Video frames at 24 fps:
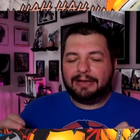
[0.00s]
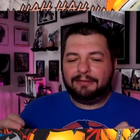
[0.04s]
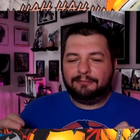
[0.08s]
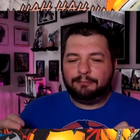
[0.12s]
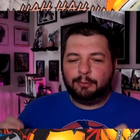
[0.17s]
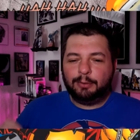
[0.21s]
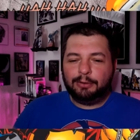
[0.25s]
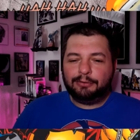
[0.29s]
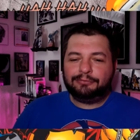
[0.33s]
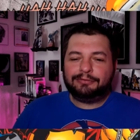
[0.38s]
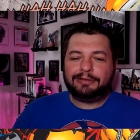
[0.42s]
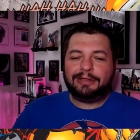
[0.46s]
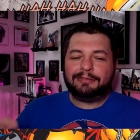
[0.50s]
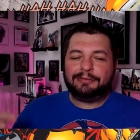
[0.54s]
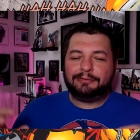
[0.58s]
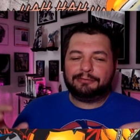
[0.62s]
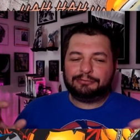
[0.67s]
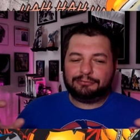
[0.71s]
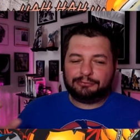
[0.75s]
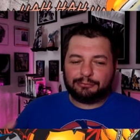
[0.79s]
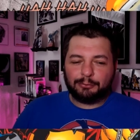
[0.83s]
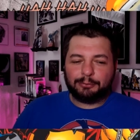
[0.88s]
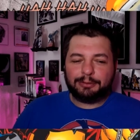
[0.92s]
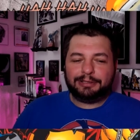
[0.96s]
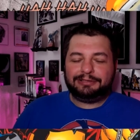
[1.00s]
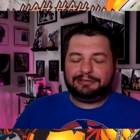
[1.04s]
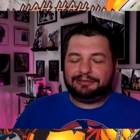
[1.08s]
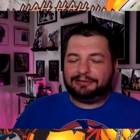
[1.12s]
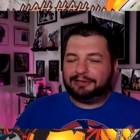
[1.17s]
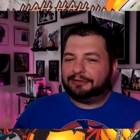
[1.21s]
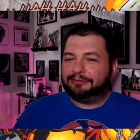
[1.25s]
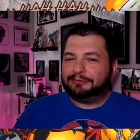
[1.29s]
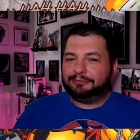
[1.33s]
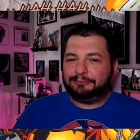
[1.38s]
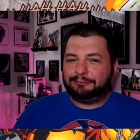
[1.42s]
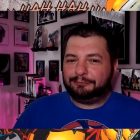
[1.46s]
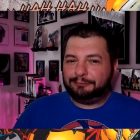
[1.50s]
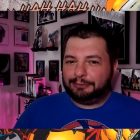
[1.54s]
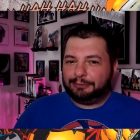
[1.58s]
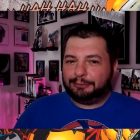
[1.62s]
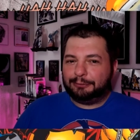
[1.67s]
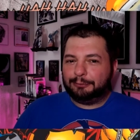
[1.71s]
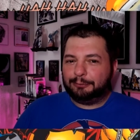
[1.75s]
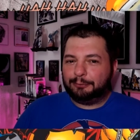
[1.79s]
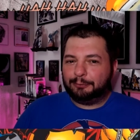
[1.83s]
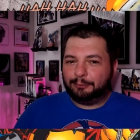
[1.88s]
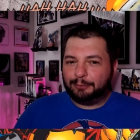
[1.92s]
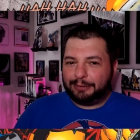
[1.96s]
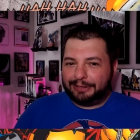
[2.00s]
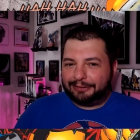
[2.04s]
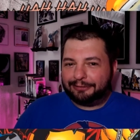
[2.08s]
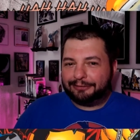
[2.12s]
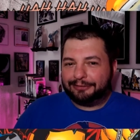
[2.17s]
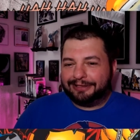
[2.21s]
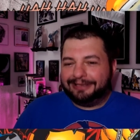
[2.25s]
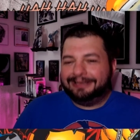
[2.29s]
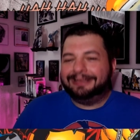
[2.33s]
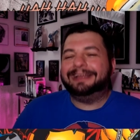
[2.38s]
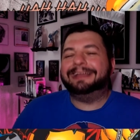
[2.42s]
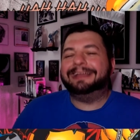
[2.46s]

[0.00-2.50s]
will say the story does feel weird,